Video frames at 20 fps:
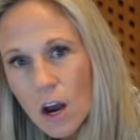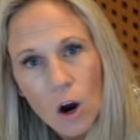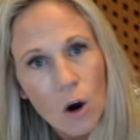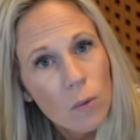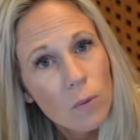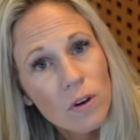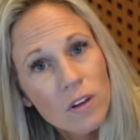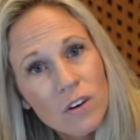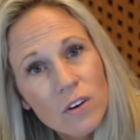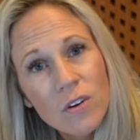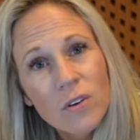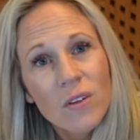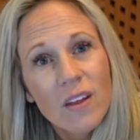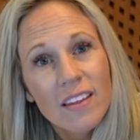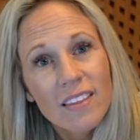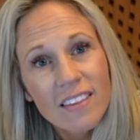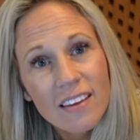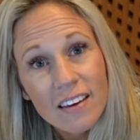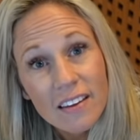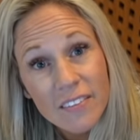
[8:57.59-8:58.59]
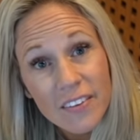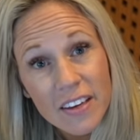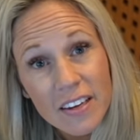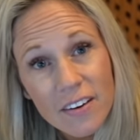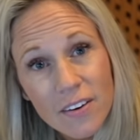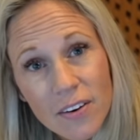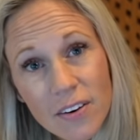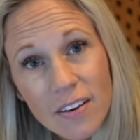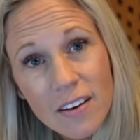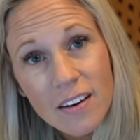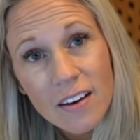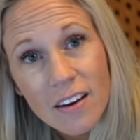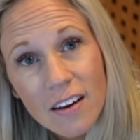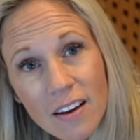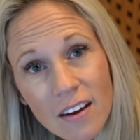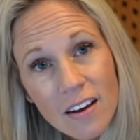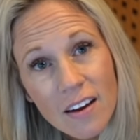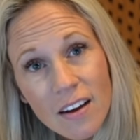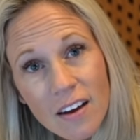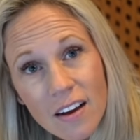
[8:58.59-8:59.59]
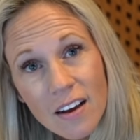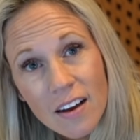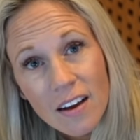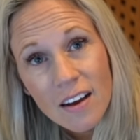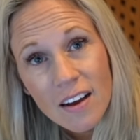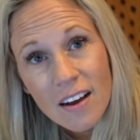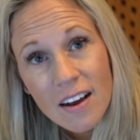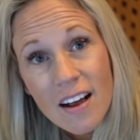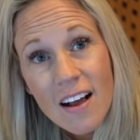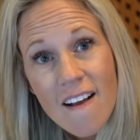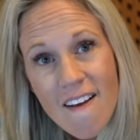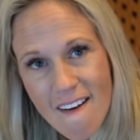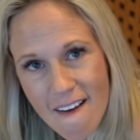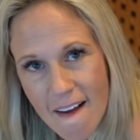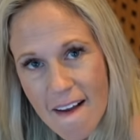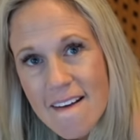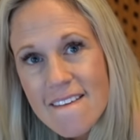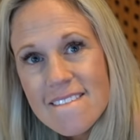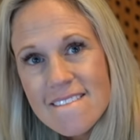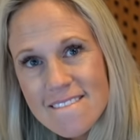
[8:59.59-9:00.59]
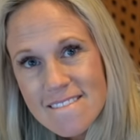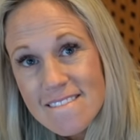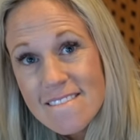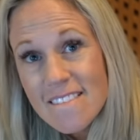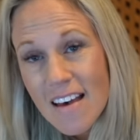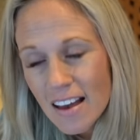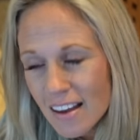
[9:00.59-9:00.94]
Are we gonna do that thing later? Oh, that's right. What